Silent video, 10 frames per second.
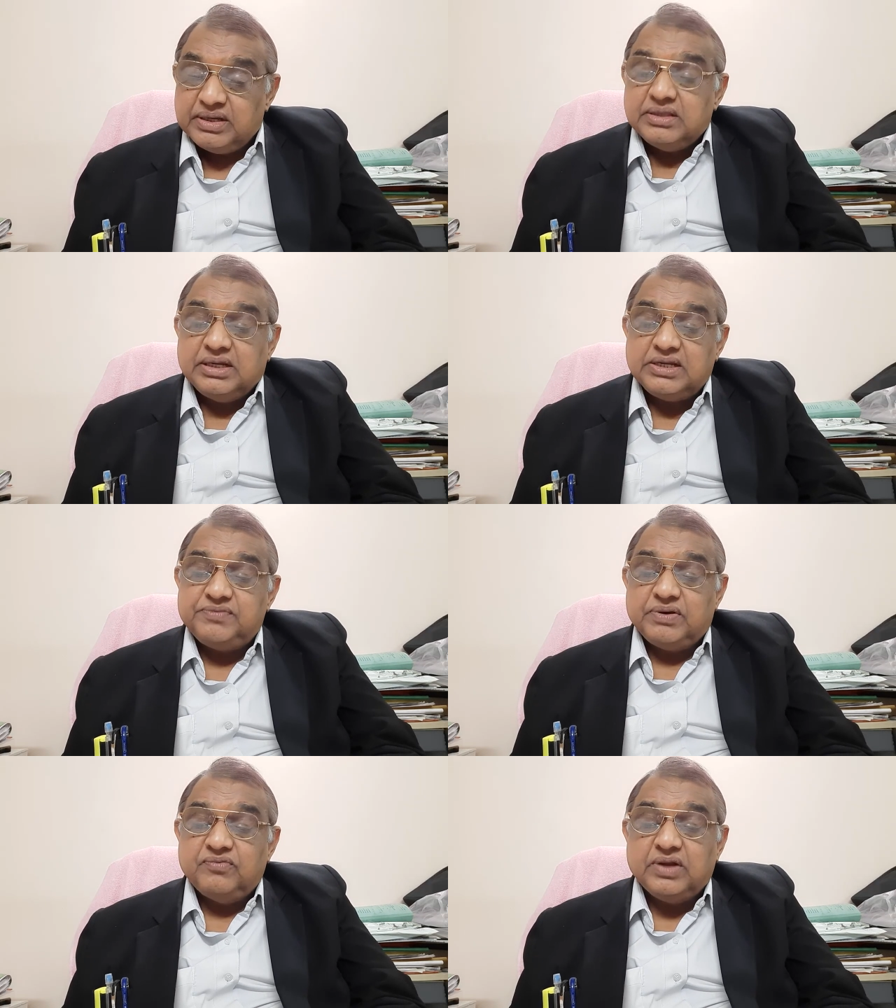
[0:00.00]
That is
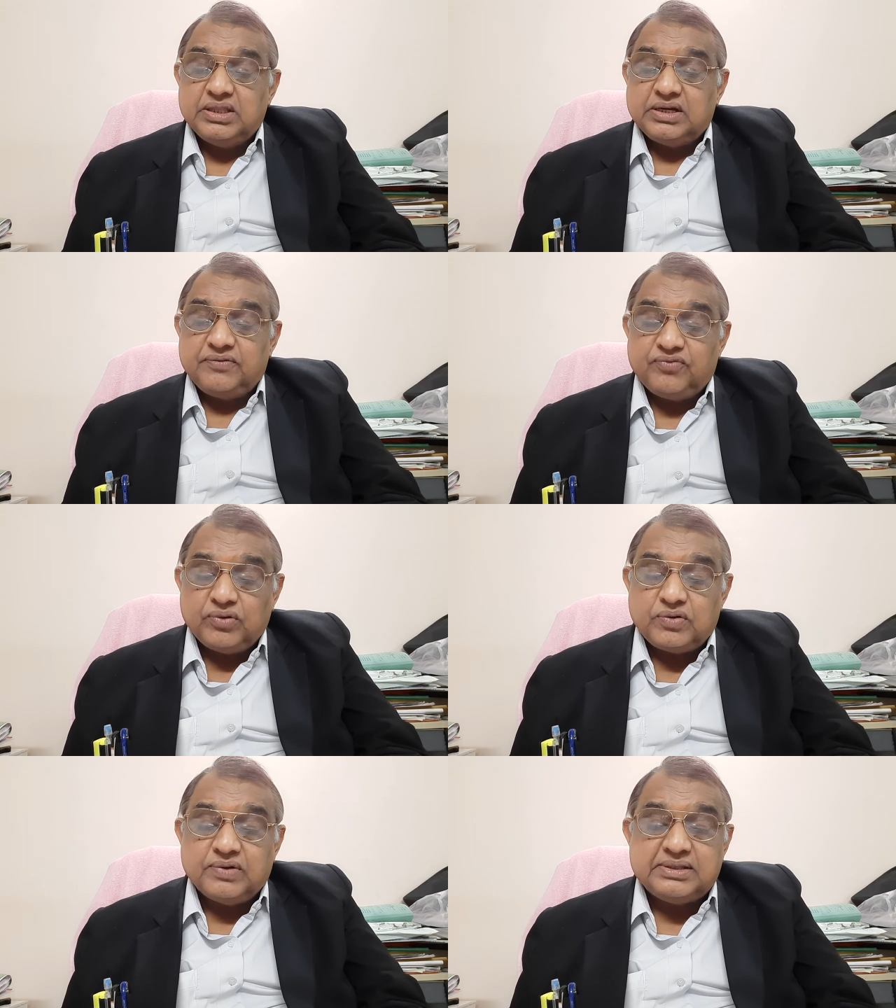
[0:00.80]
from
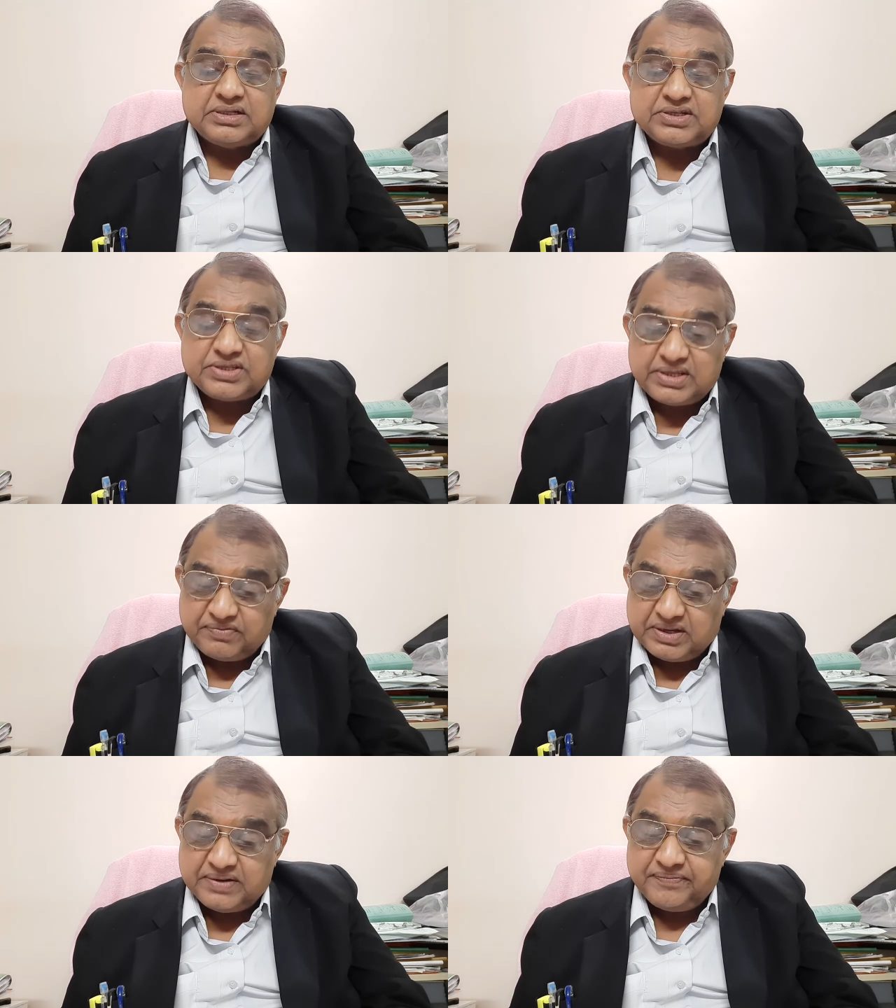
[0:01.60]
134 to
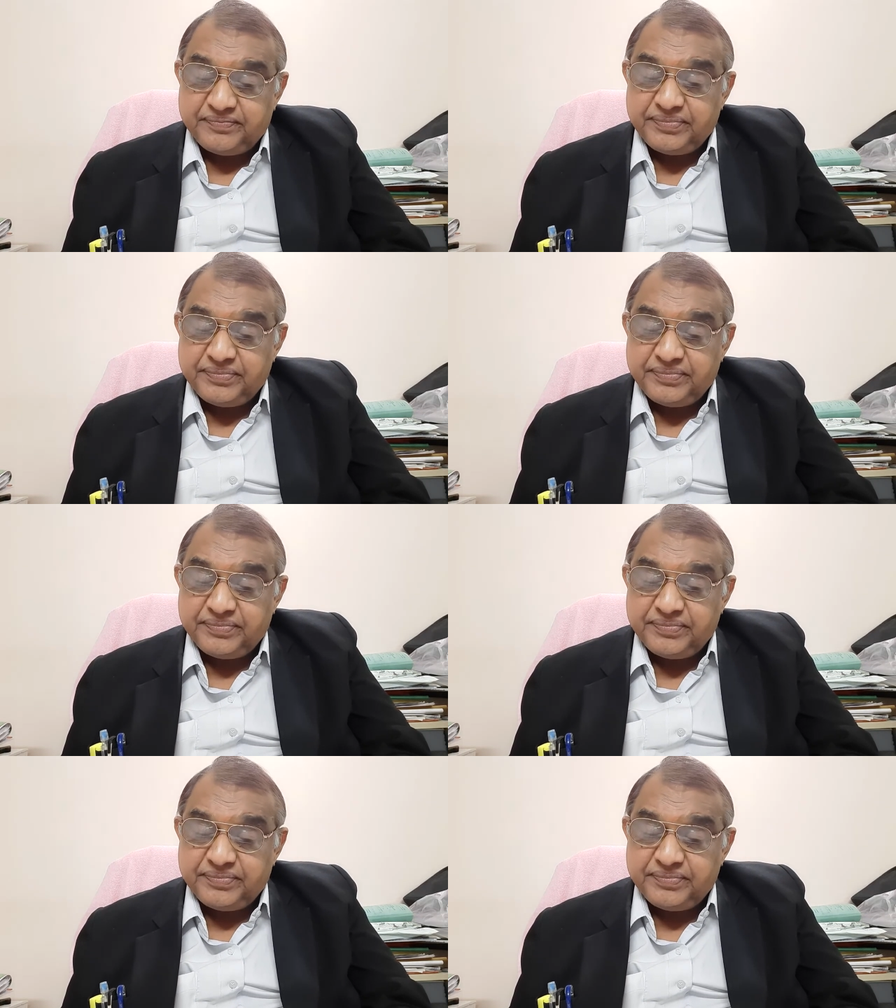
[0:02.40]
137.